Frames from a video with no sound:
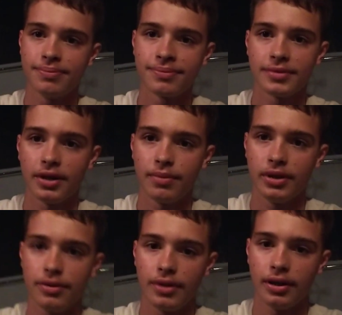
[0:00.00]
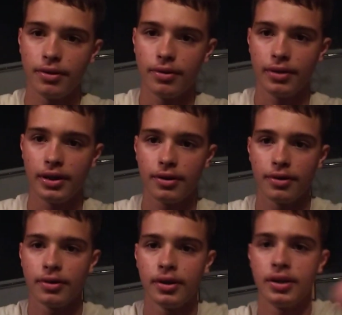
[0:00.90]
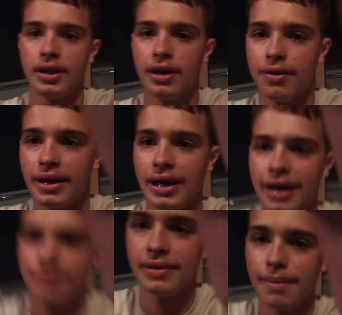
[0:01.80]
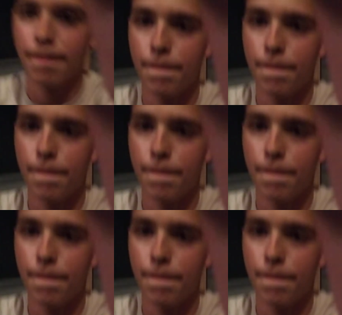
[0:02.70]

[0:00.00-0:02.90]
I might do that a little later. Now, I haven't